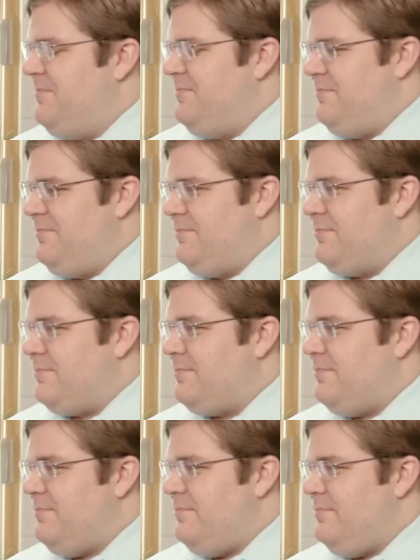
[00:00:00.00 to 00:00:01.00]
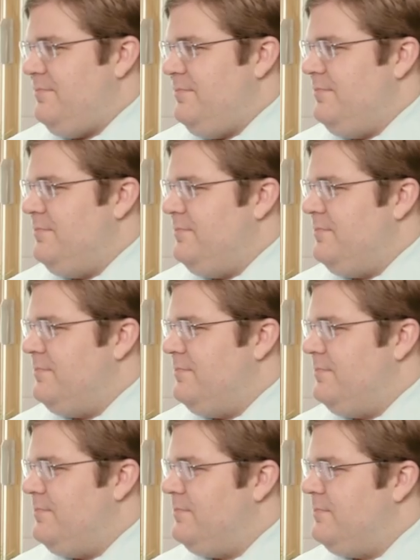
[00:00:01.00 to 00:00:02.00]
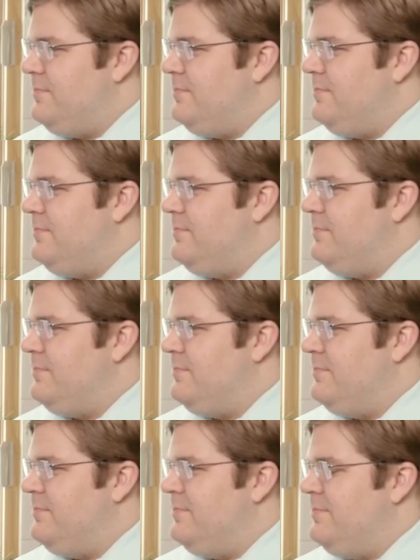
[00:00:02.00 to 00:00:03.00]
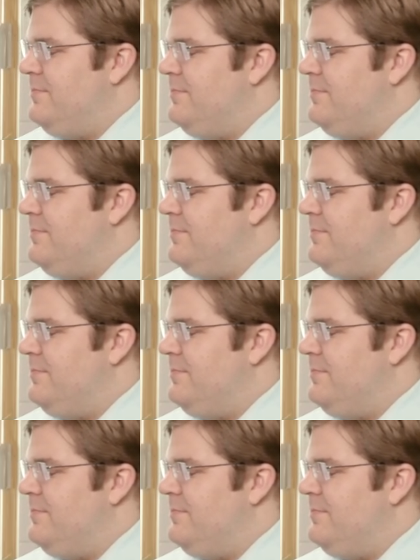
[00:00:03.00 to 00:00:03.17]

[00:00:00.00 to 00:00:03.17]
The person shown says nothing.